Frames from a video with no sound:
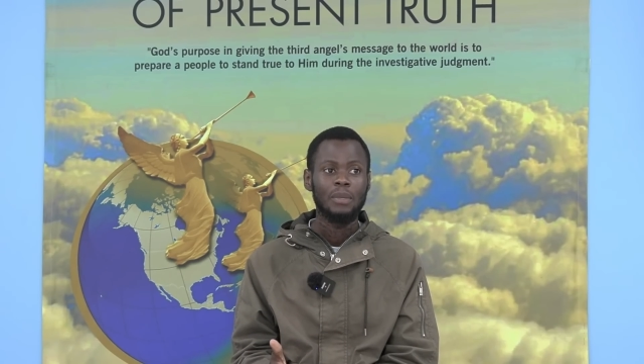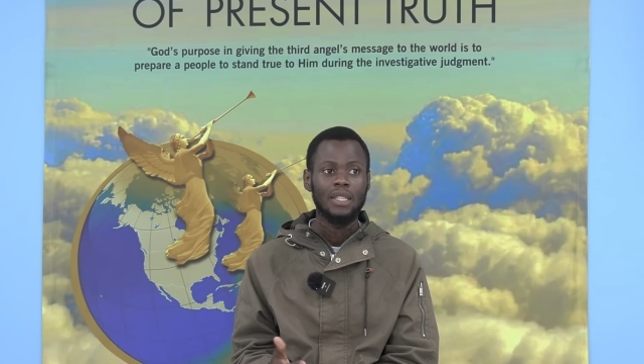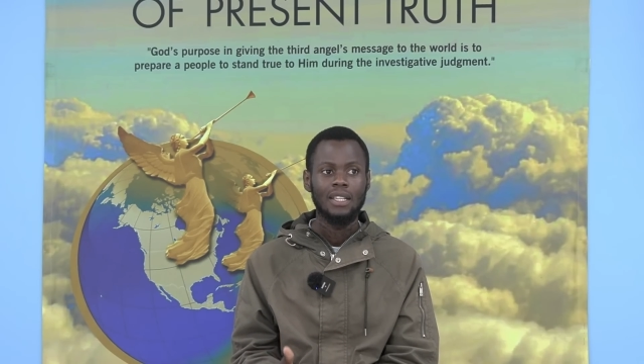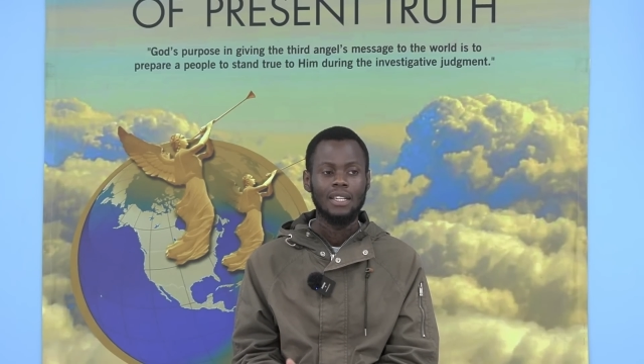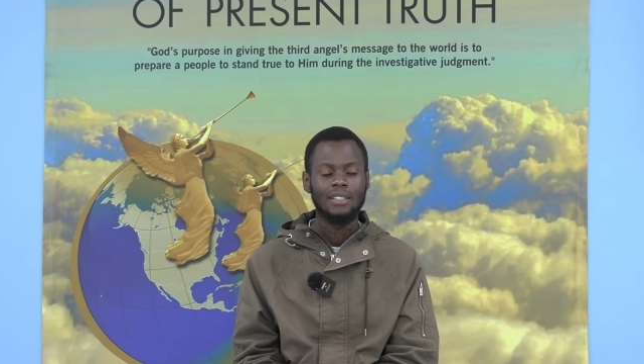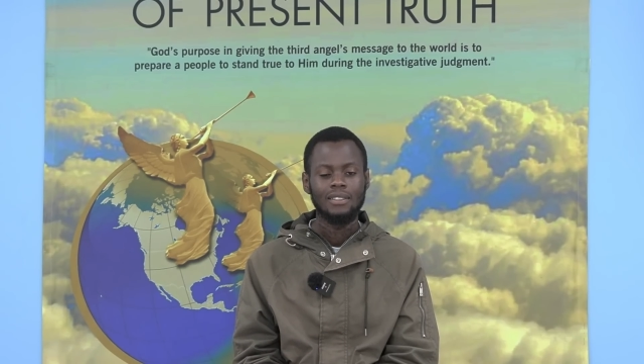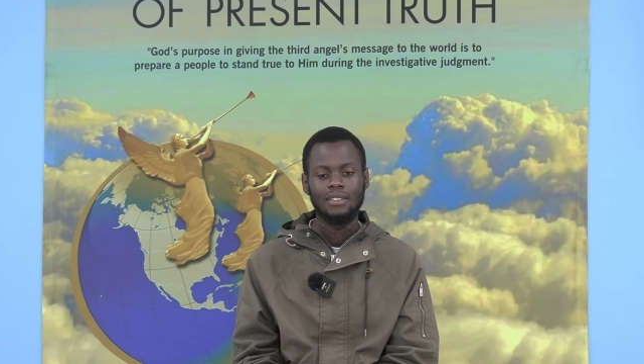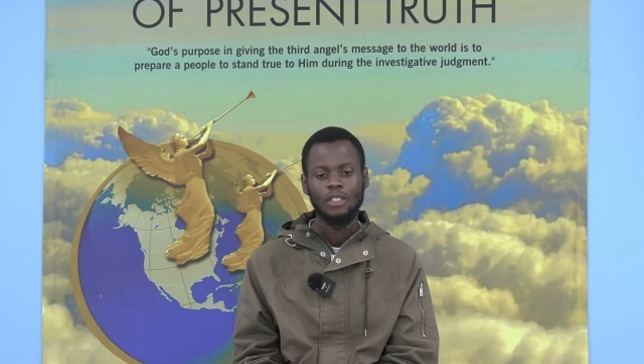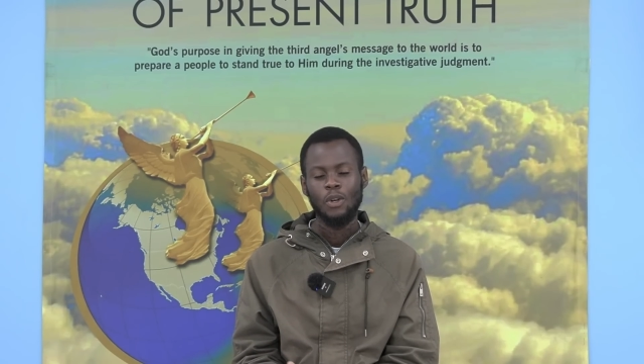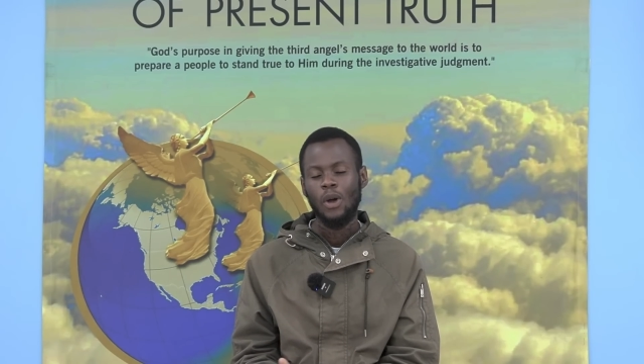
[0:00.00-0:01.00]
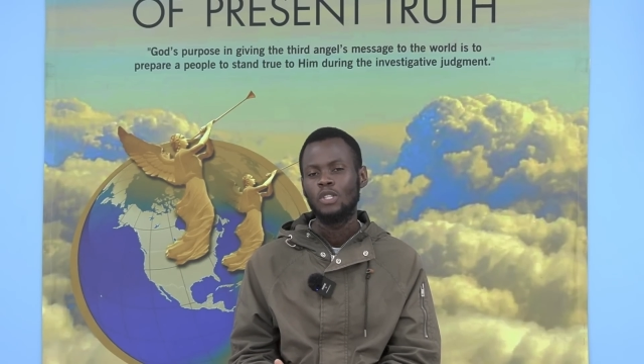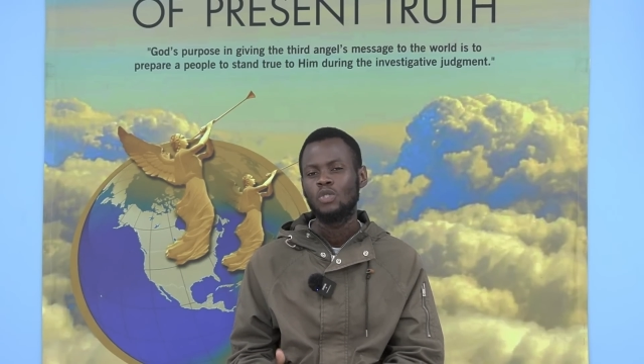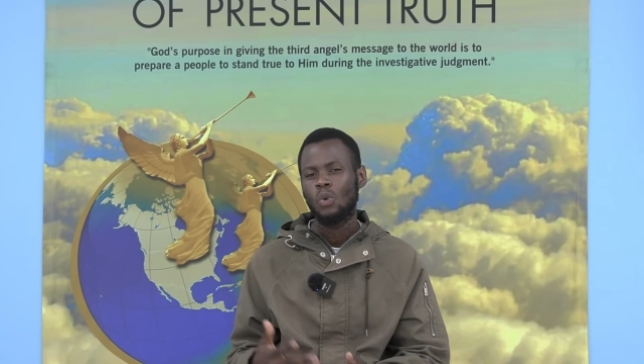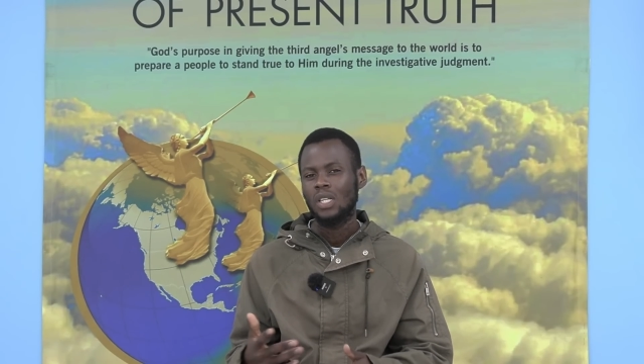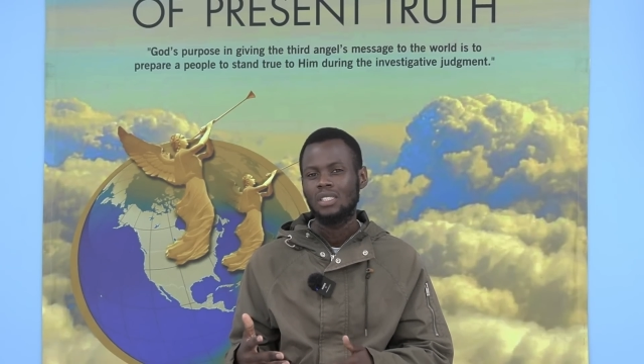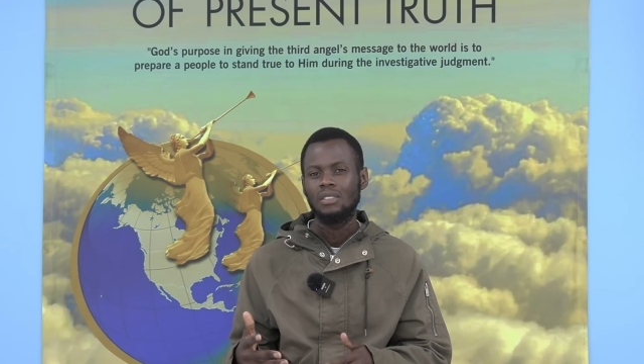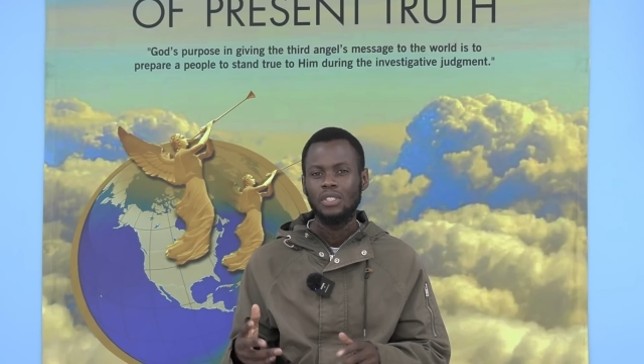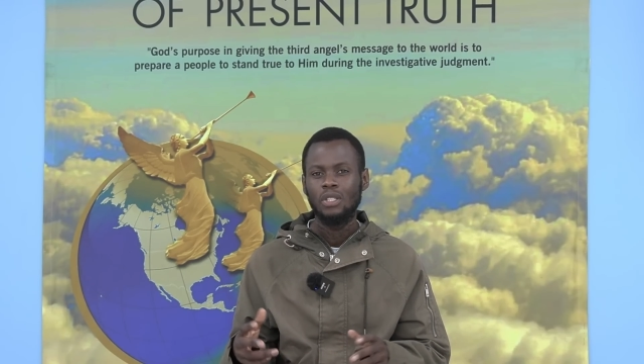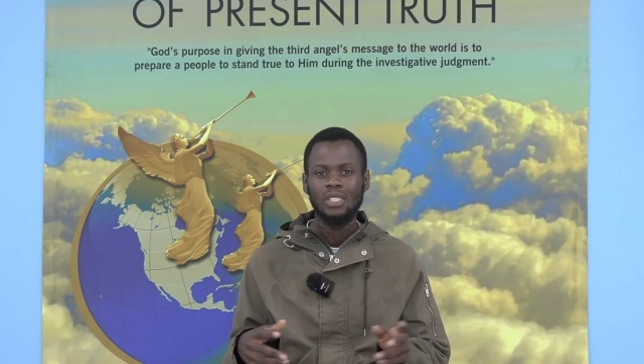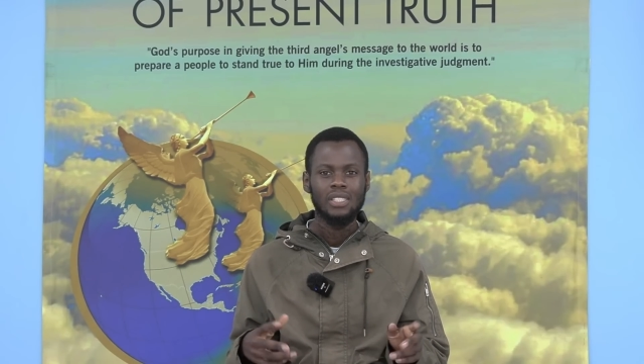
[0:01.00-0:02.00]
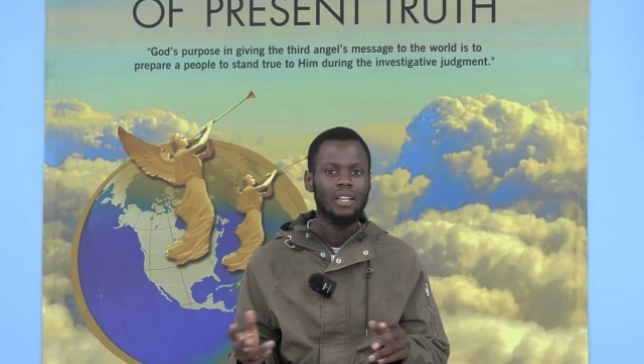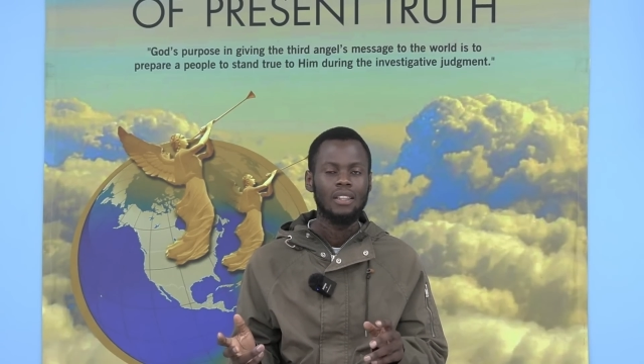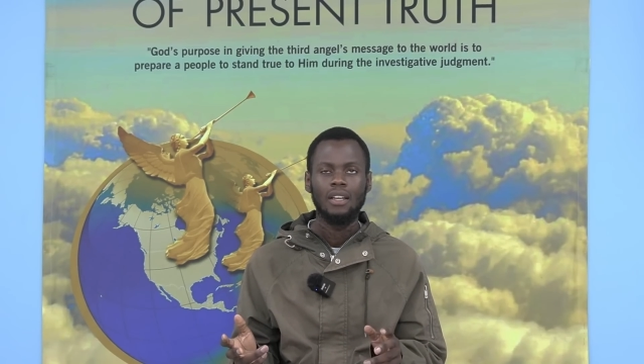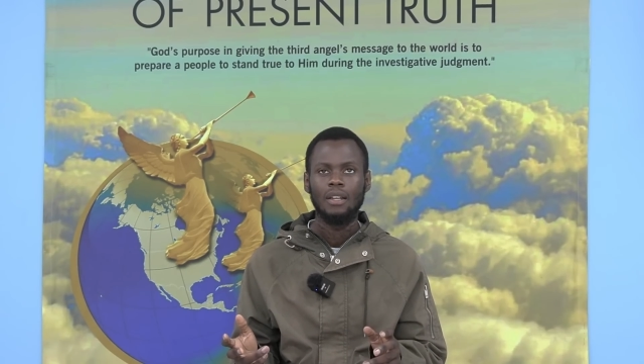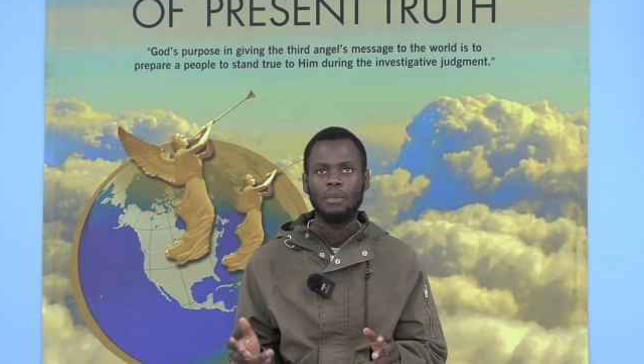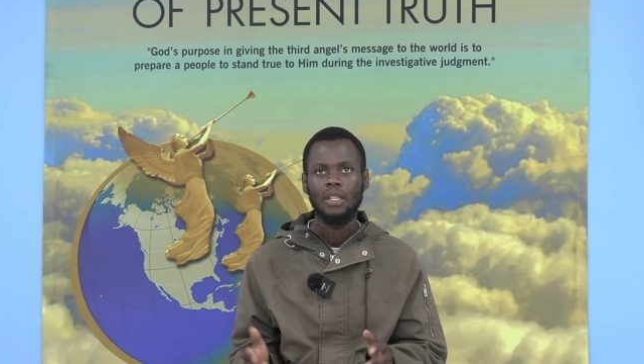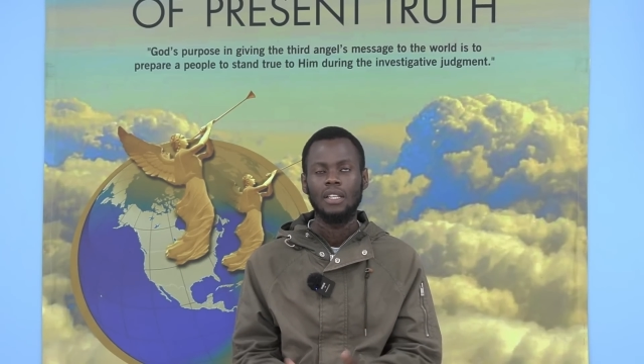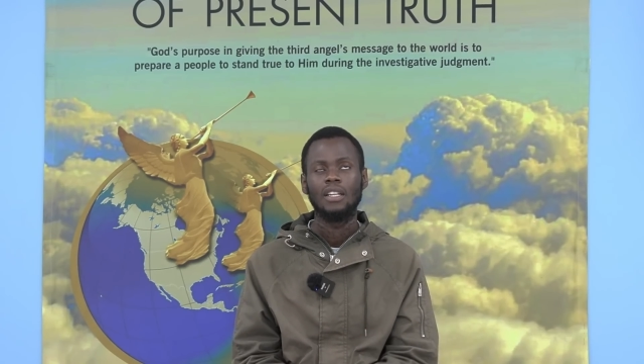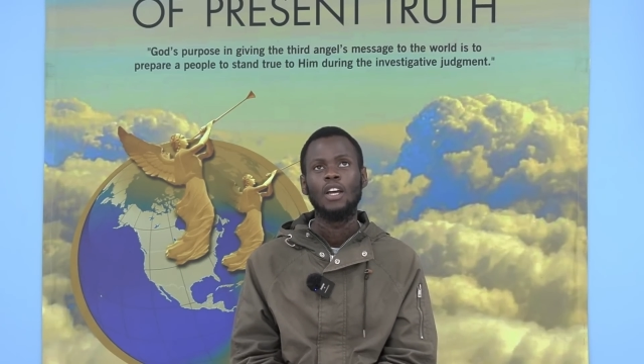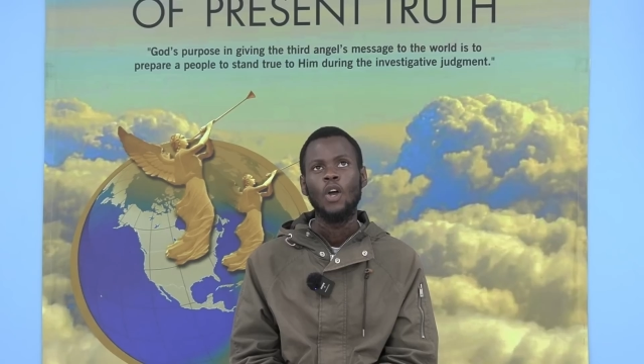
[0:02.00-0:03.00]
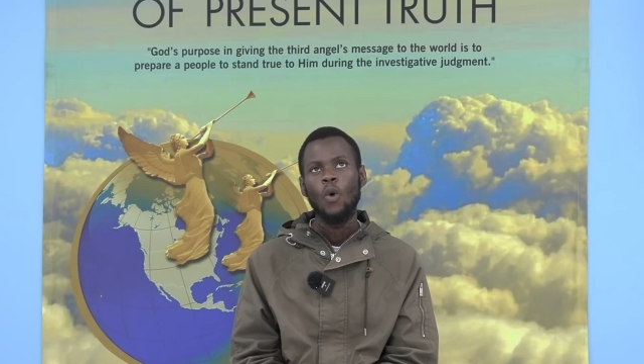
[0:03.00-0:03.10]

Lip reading: but then, you know, I used to watch his videos here and then, but then